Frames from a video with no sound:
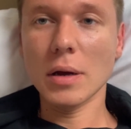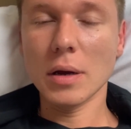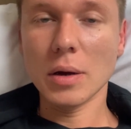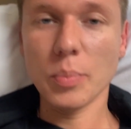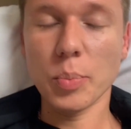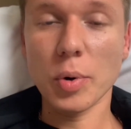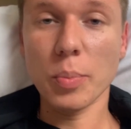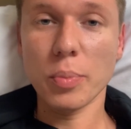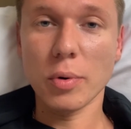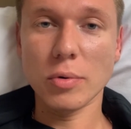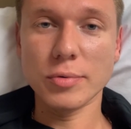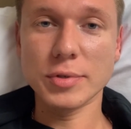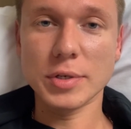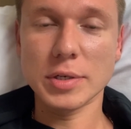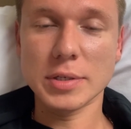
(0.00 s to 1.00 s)

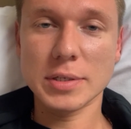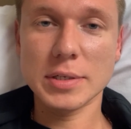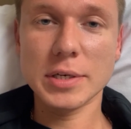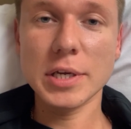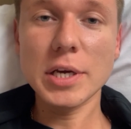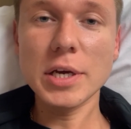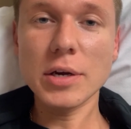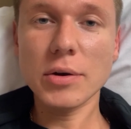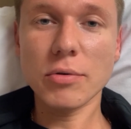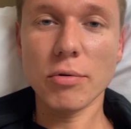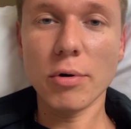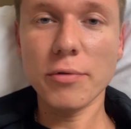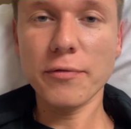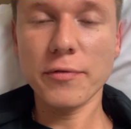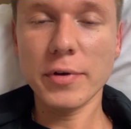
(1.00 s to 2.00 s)
proposes tea,
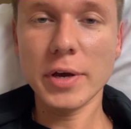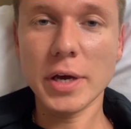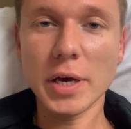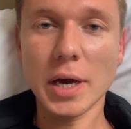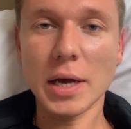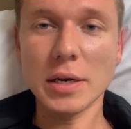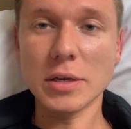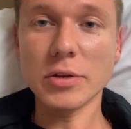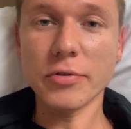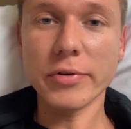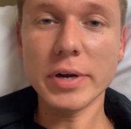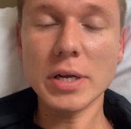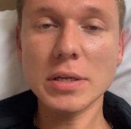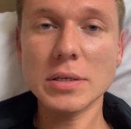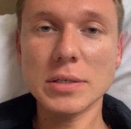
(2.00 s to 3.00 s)
coffee, any
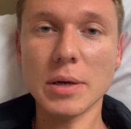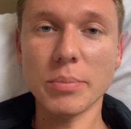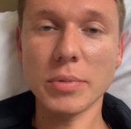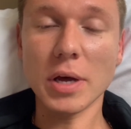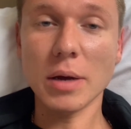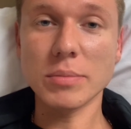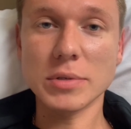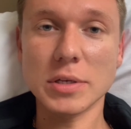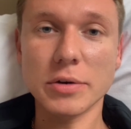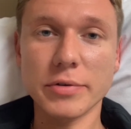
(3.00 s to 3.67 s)
drink. Sometimes there